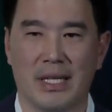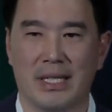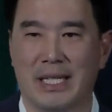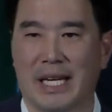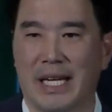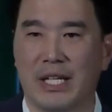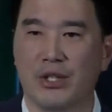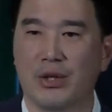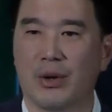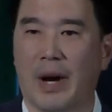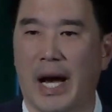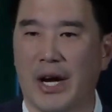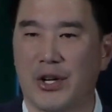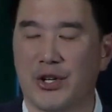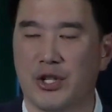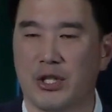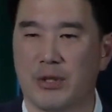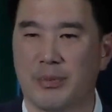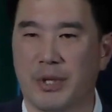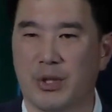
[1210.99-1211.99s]
the
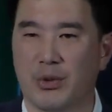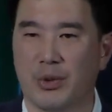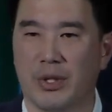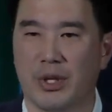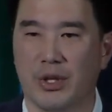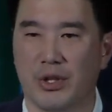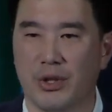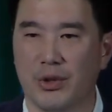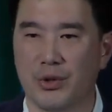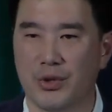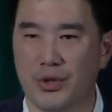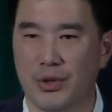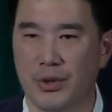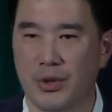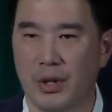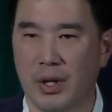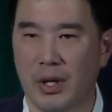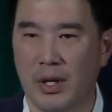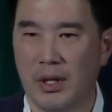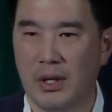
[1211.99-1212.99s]
interactions between the
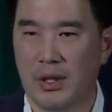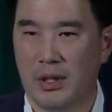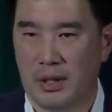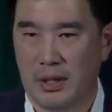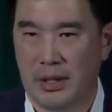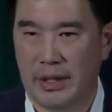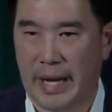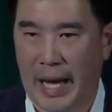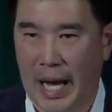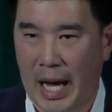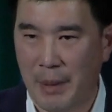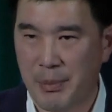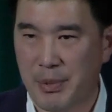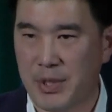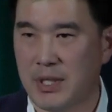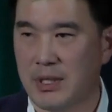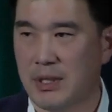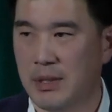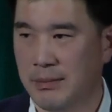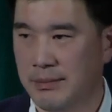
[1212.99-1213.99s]
user, the
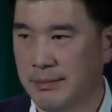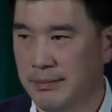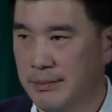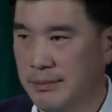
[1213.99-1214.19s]
apps,